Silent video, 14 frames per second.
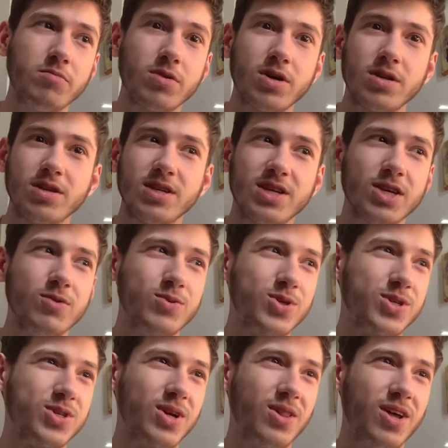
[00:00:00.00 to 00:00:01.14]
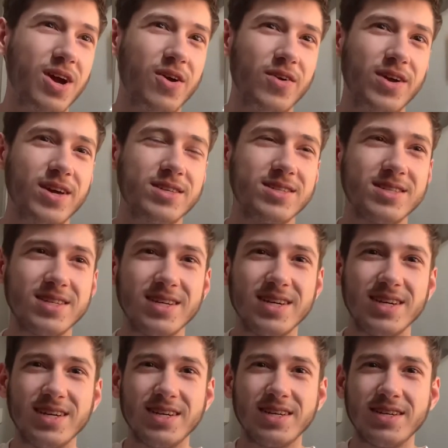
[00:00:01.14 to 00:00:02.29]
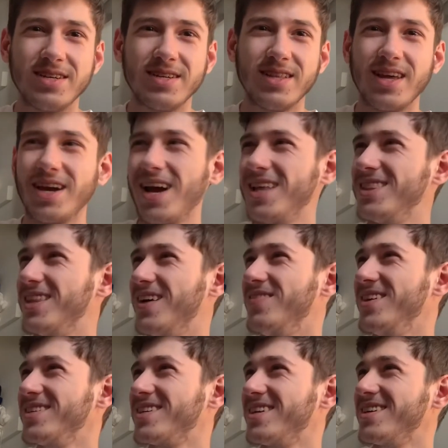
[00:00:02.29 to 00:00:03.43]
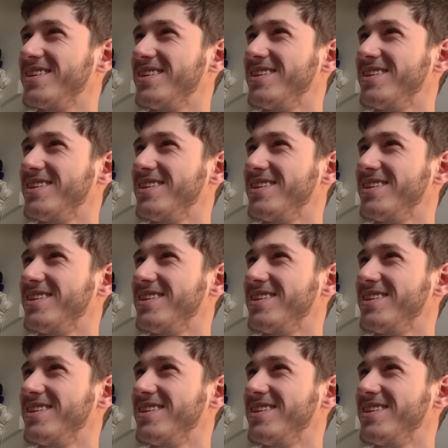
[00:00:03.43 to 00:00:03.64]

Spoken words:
but he was just hilarious. Like, I love this kid.